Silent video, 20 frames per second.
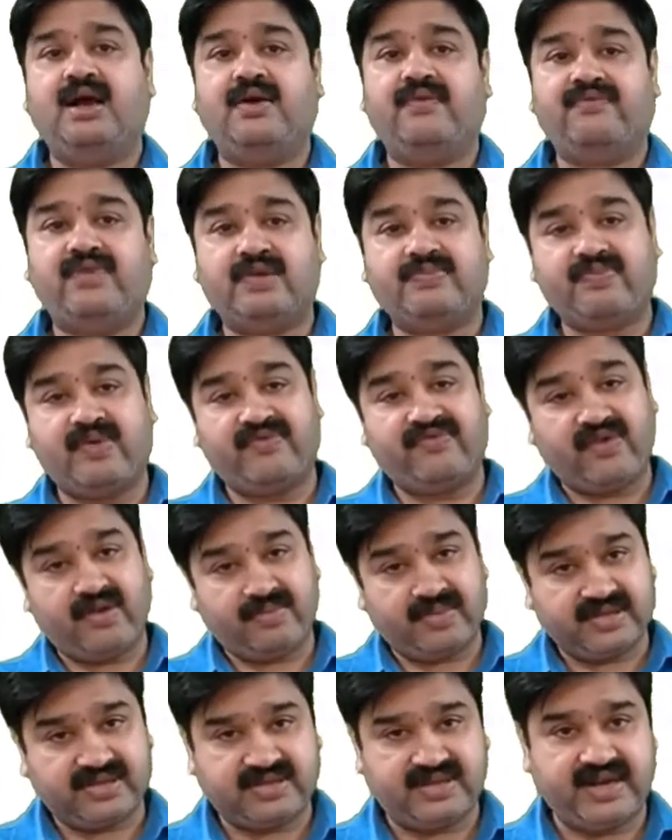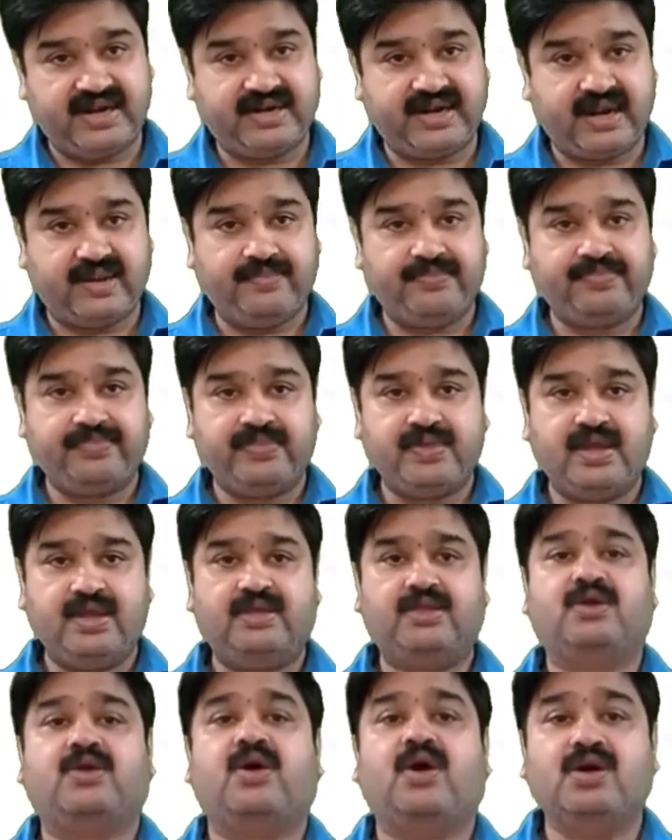work performance data.
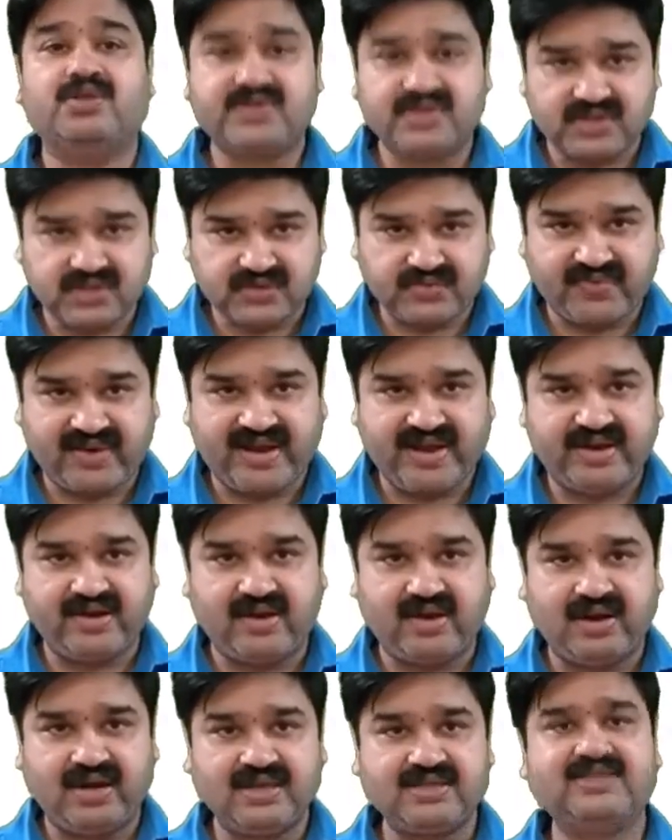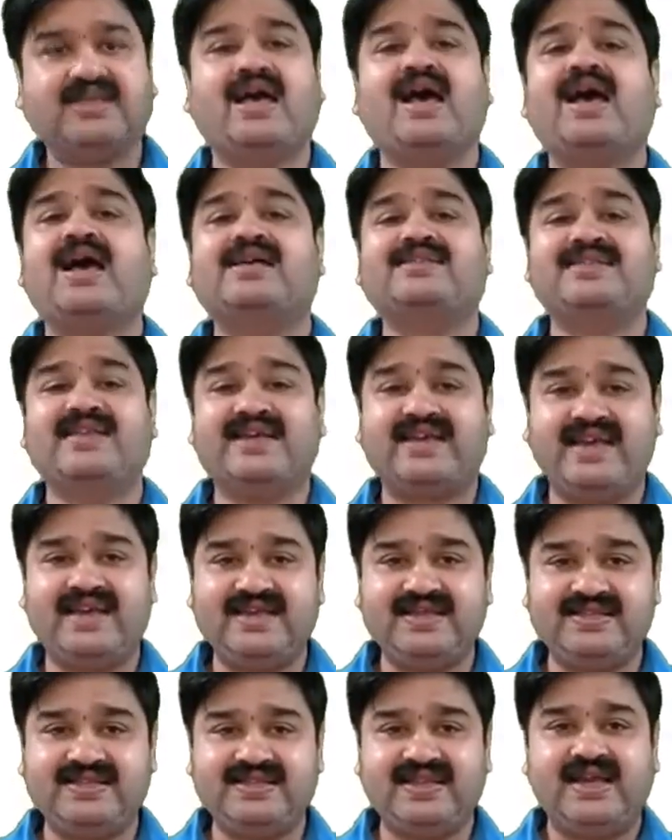The cost is $5 as
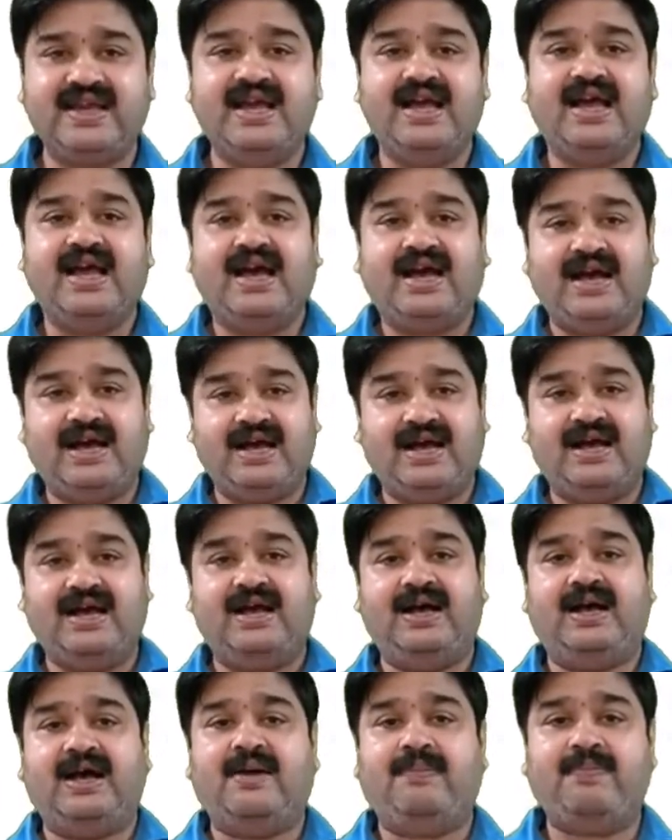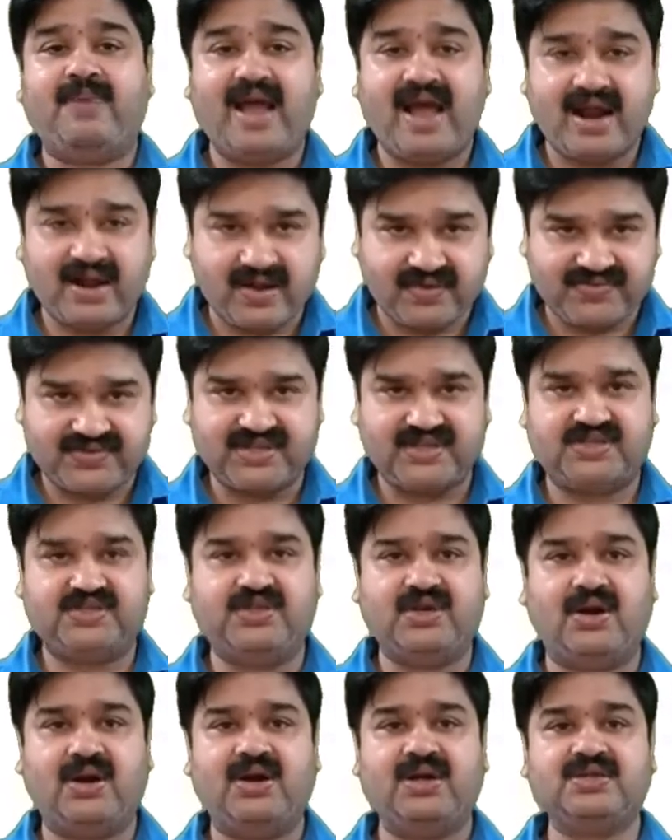against a plan of
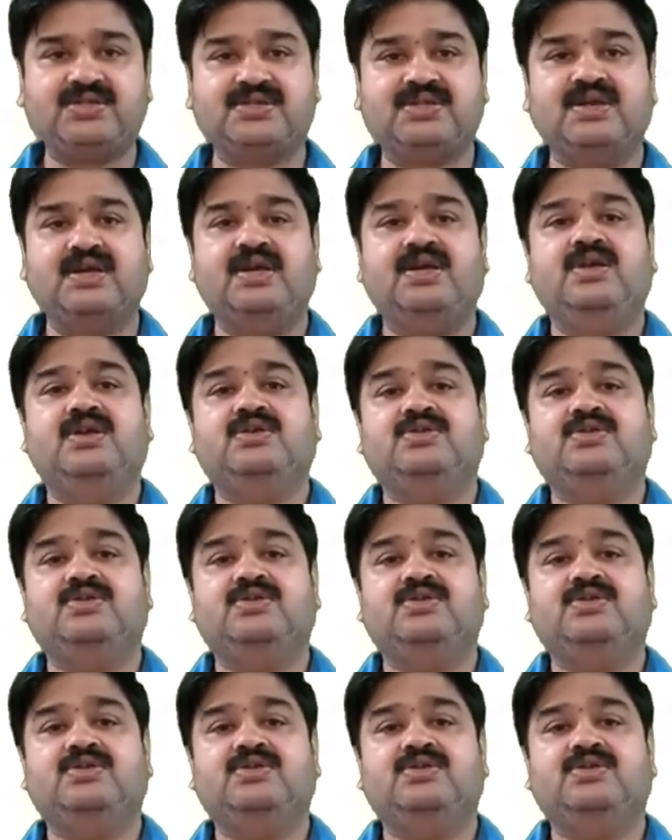$6.